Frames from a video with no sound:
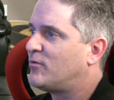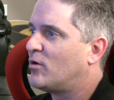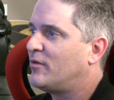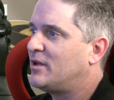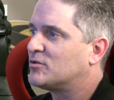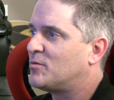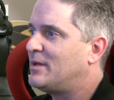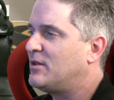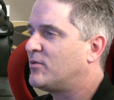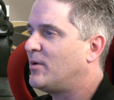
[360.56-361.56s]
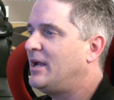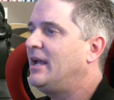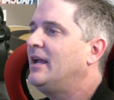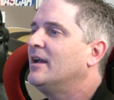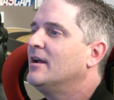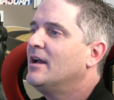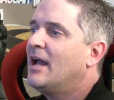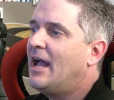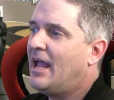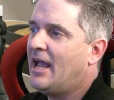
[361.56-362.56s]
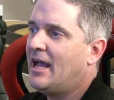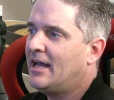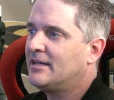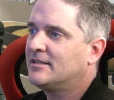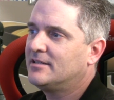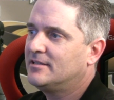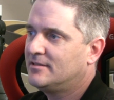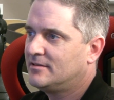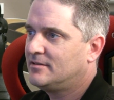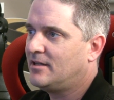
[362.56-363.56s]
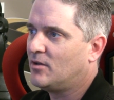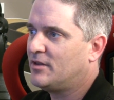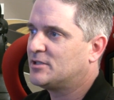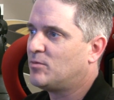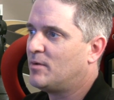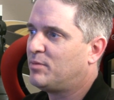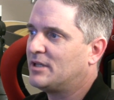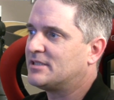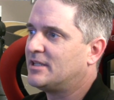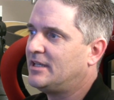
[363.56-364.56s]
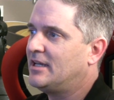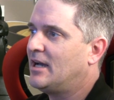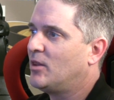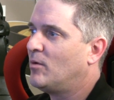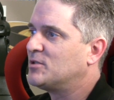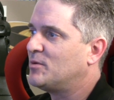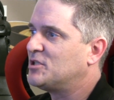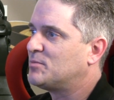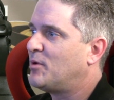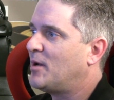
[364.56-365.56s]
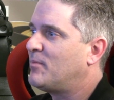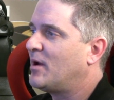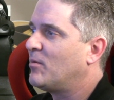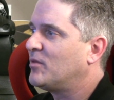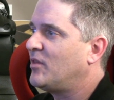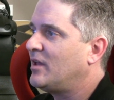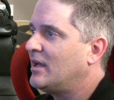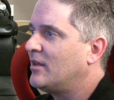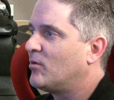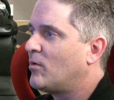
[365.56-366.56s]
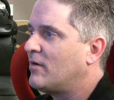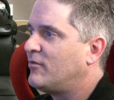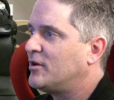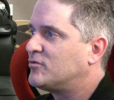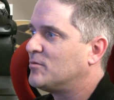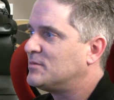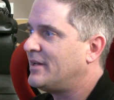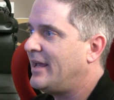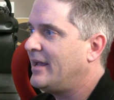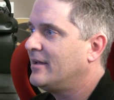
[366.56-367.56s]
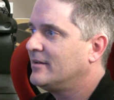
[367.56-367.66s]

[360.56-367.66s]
4 videos from E3. And this one plus the ones that we just put up there with the raw footage from today.